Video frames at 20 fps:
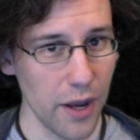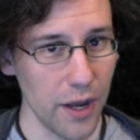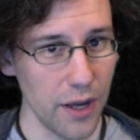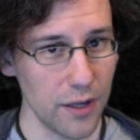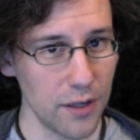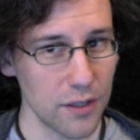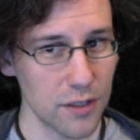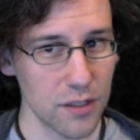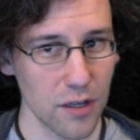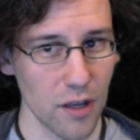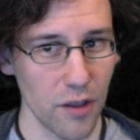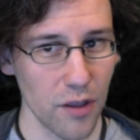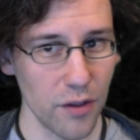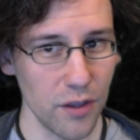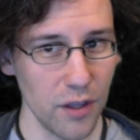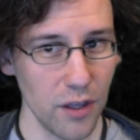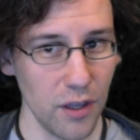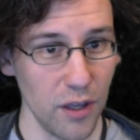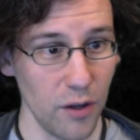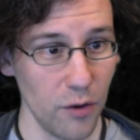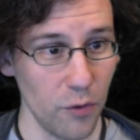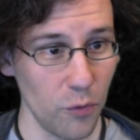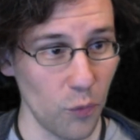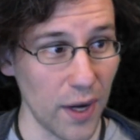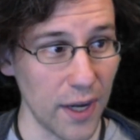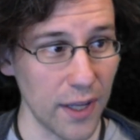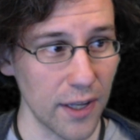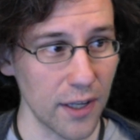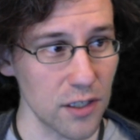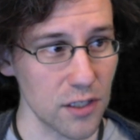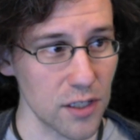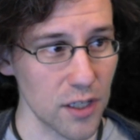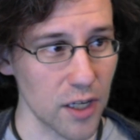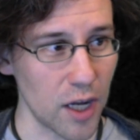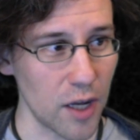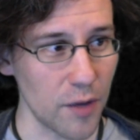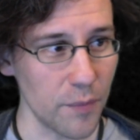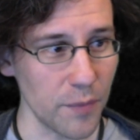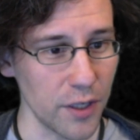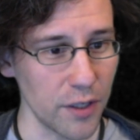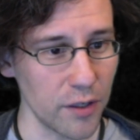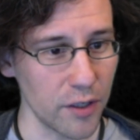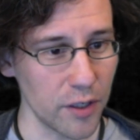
is the winningest common